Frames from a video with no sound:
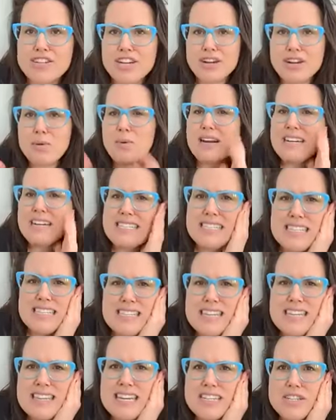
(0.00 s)
shed. What is it
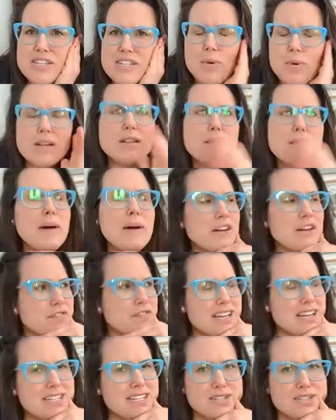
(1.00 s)
that they do? What do
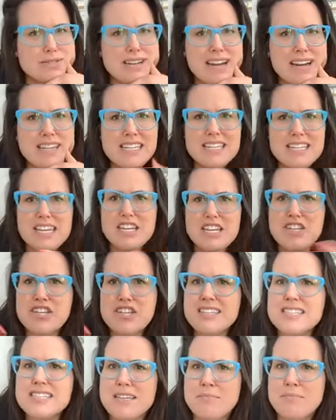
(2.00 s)
butterflies do, Natalie? They
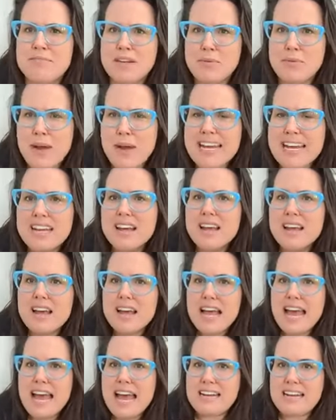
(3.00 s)
shed something, right?
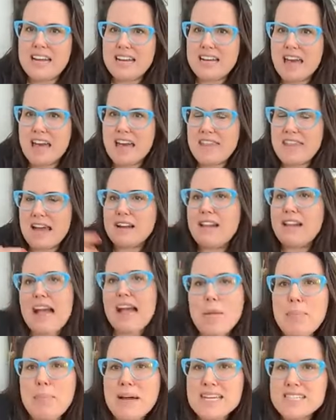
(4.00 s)
And, and, and that'll
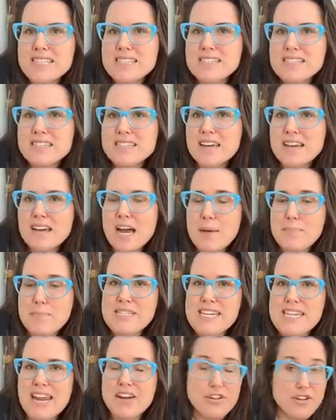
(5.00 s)
help us
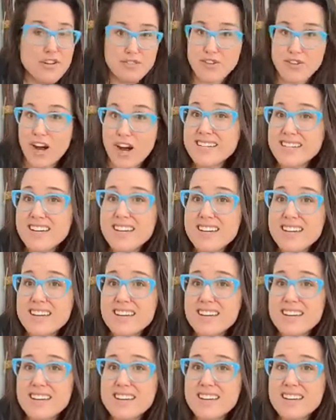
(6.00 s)
obtain nirvana.
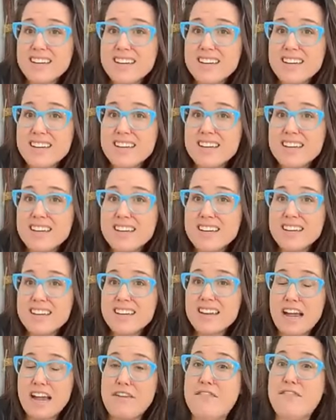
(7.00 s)

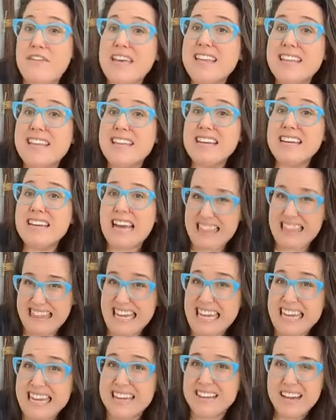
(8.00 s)
I feel yes. it, I
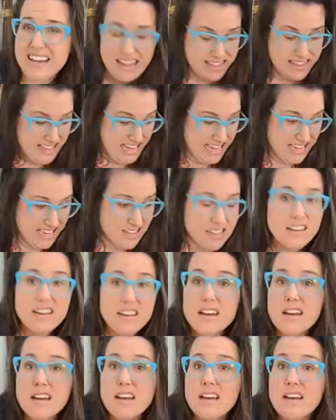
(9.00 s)
think, I think.
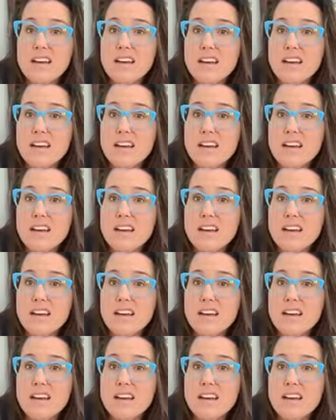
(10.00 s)
I